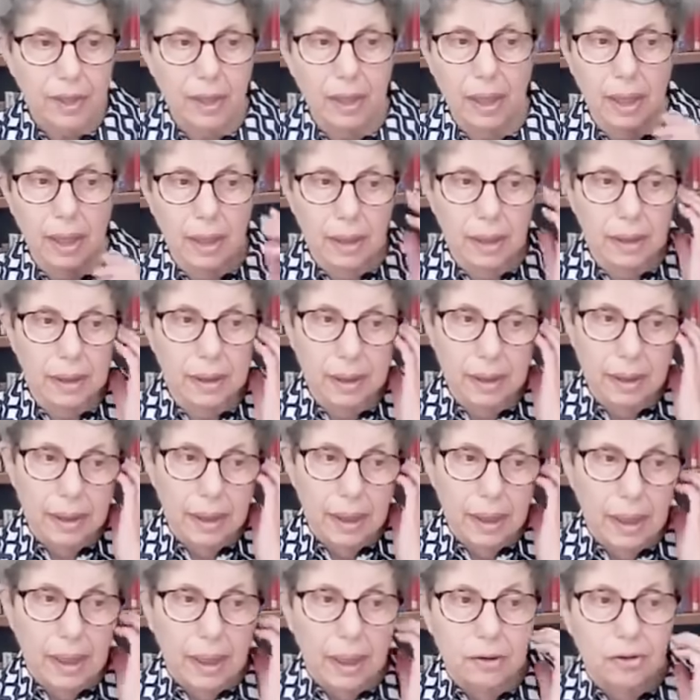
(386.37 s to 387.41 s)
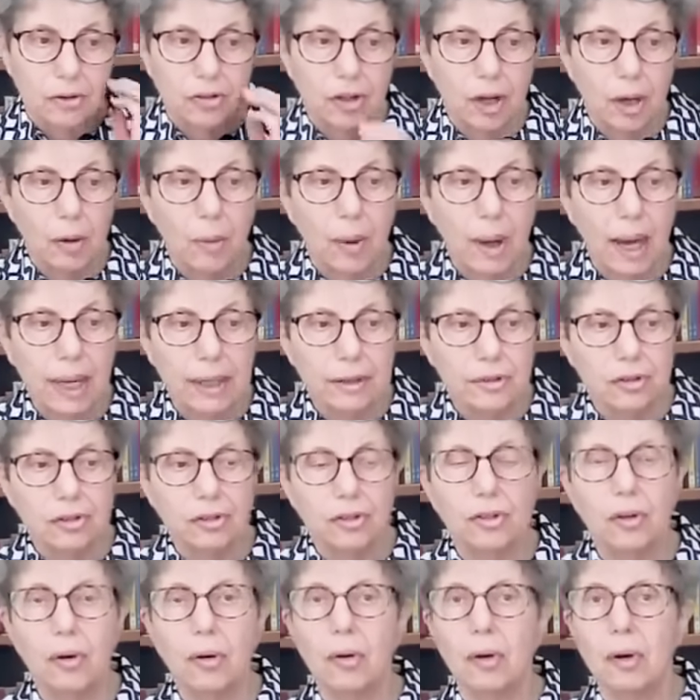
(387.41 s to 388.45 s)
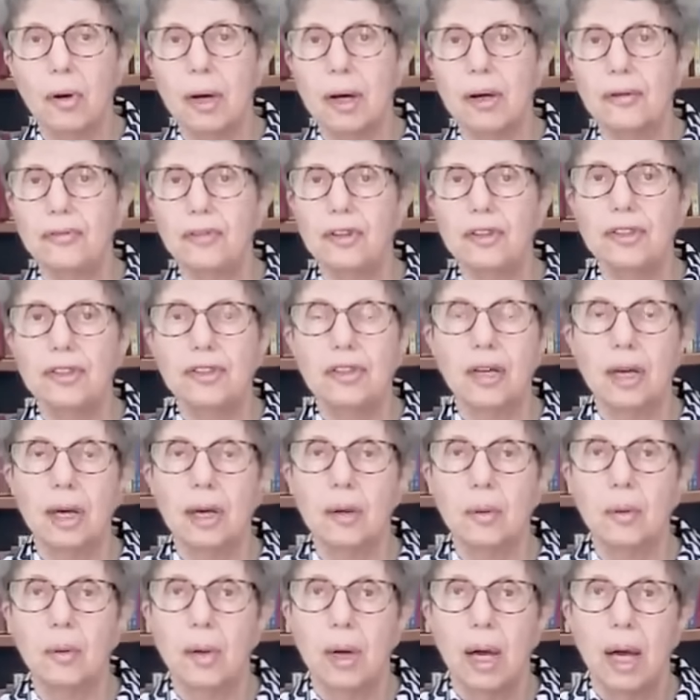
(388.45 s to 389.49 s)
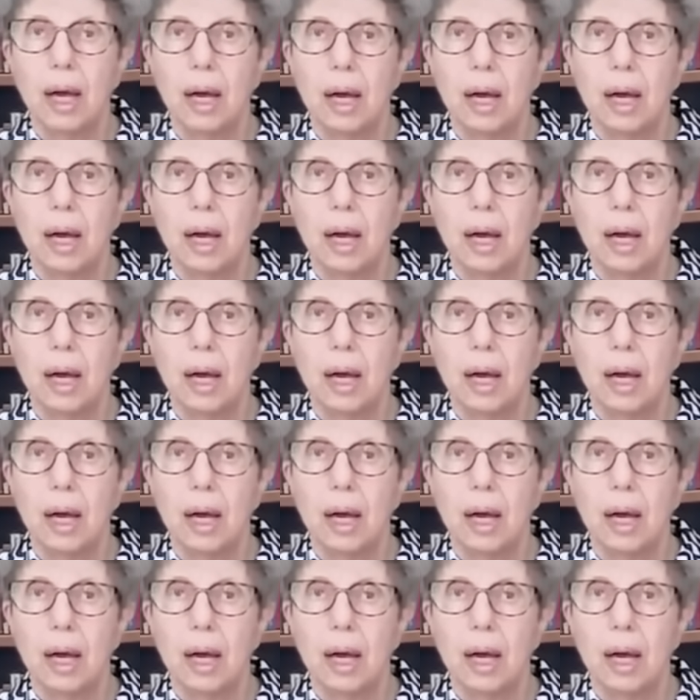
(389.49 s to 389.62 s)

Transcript: So I saw a video